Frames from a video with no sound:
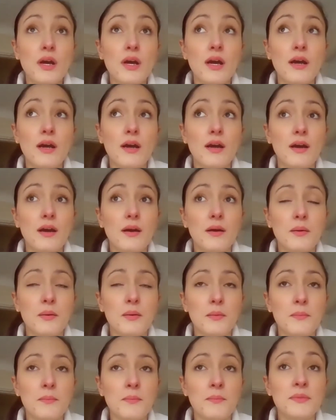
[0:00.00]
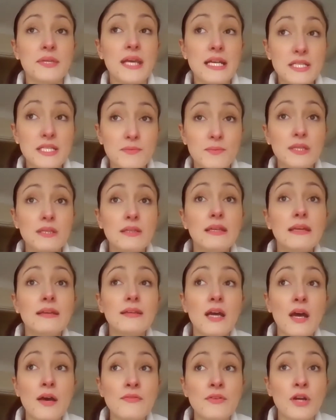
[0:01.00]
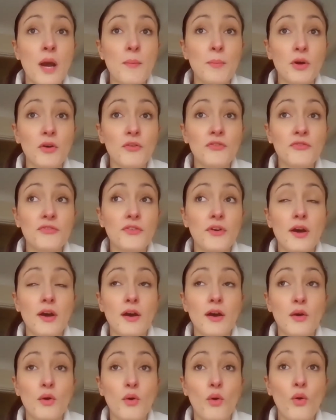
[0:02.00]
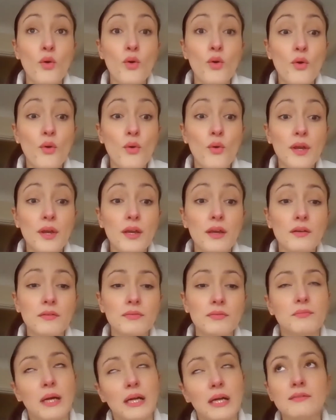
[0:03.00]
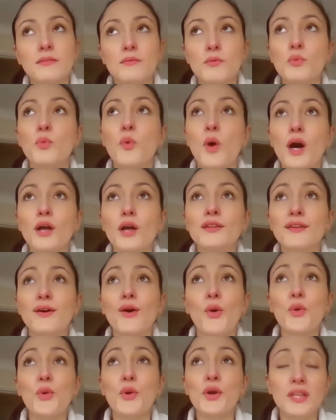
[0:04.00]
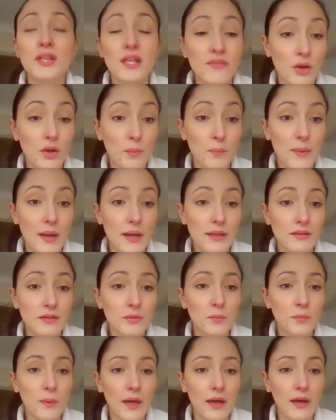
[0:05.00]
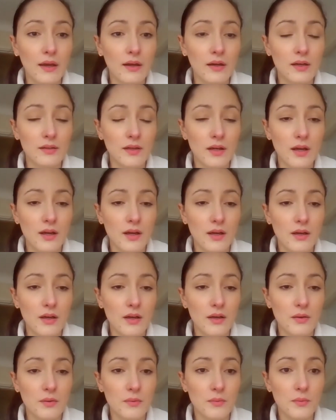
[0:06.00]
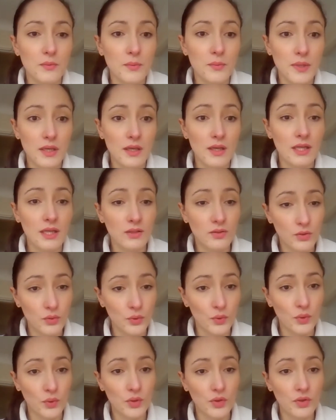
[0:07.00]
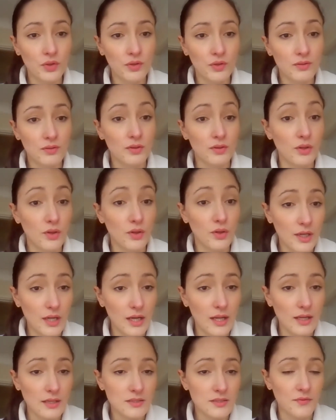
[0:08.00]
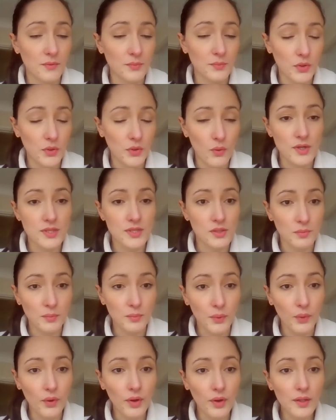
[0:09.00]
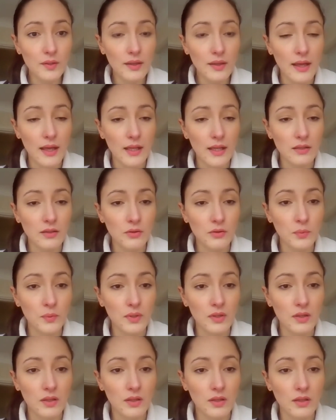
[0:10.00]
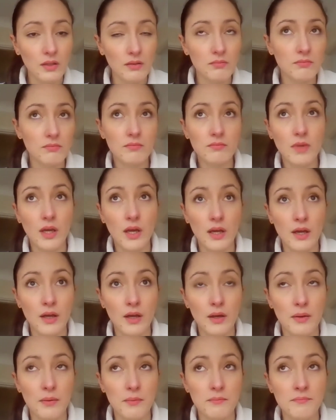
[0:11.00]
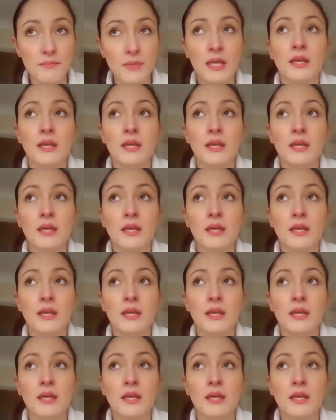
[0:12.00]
um, yes, we did have a couple of uh, ongoing, well, one ongoing development where uh, we took the learnings from the course on board and we, um,